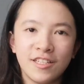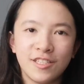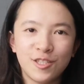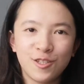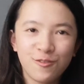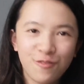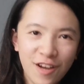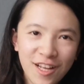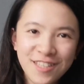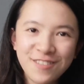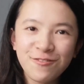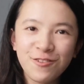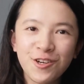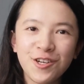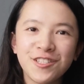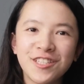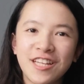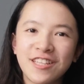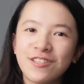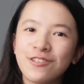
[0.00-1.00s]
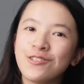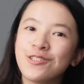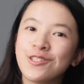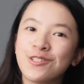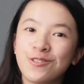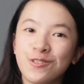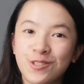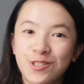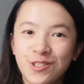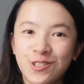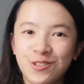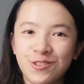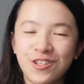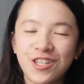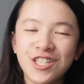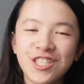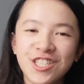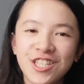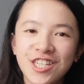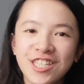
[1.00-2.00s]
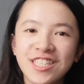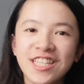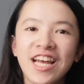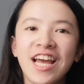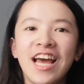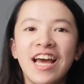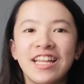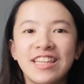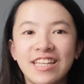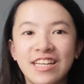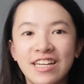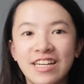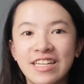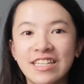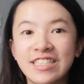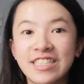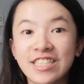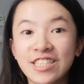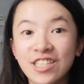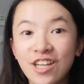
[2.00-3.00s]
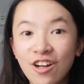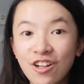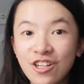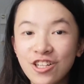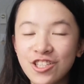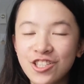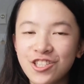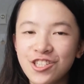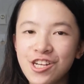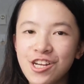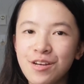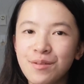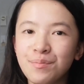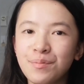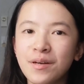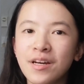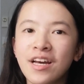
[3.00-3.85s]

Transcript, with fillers: To fund for your dental school tuition, there is scholarship,